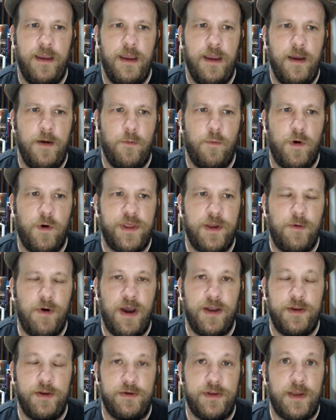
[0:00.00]
What they
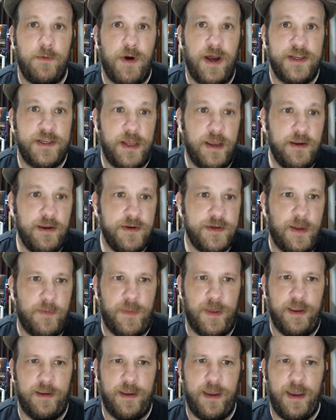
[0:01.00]
want to do is they want to sell you
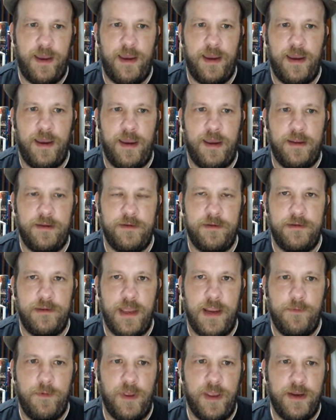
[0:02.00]
something, and
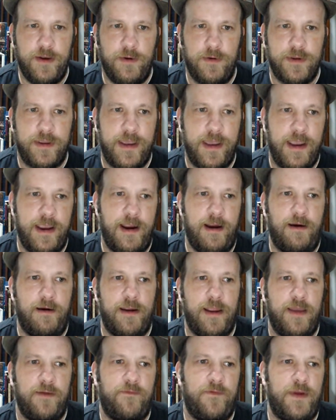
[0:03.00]
they really don't care
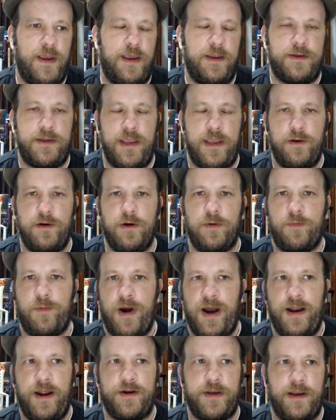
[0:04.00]
if it's a good
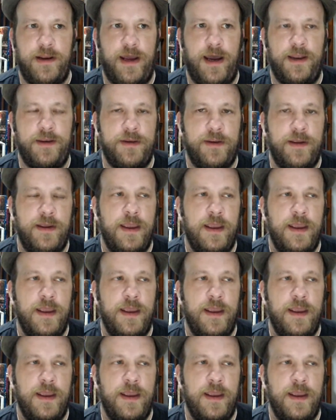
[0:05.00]
product or not.